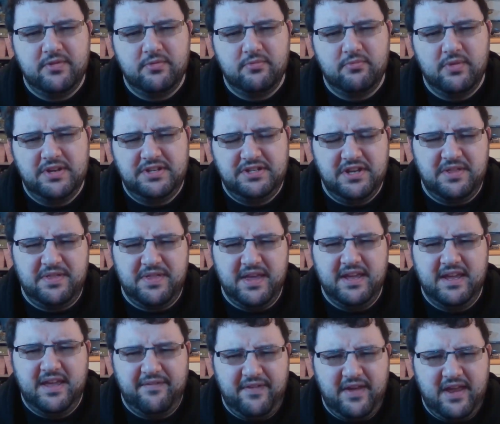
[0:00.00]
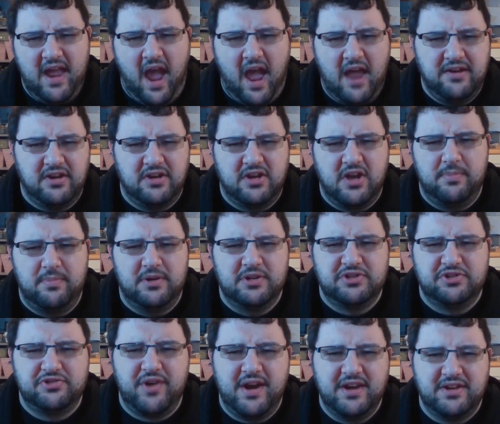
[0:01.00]
Which you'd think if he had a couple of
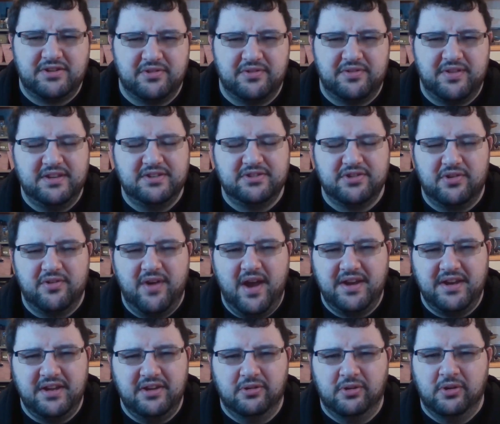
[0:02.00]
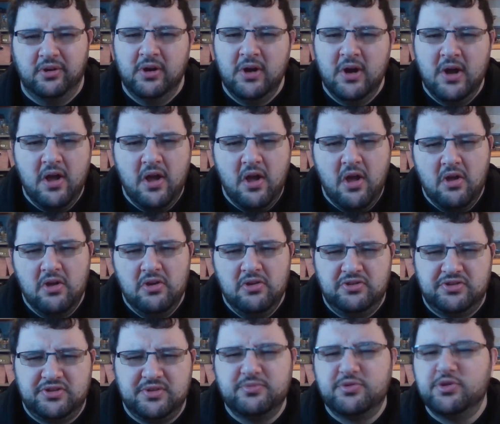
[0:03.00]
strikes or things already, or
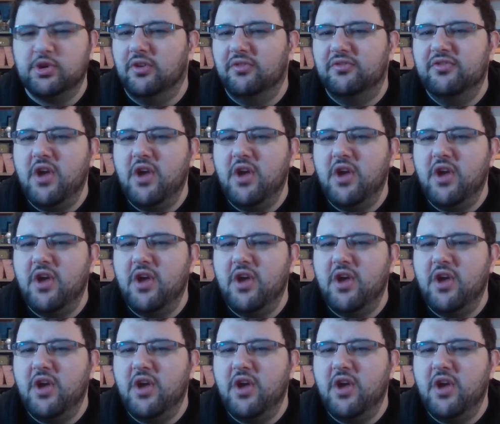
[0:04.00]
some sort of